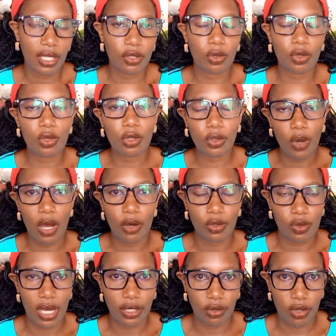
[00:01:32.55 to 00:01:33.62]
You'll know how
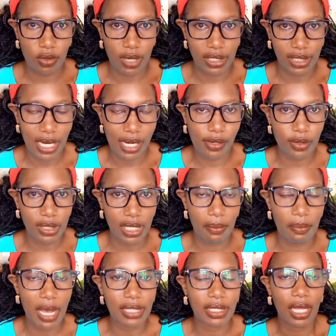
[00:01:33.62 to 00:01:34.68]
to handle your child, you see,
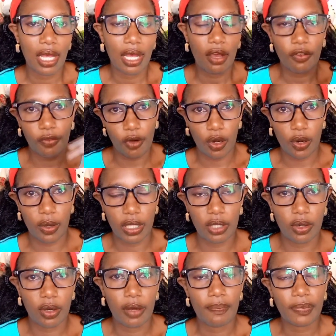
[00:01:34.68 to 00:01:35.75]
but follow
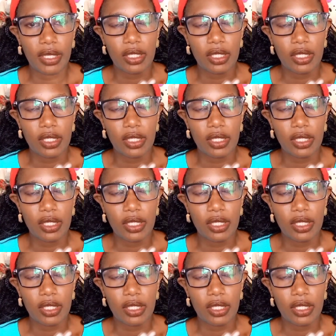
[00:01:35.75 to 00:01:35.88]
you.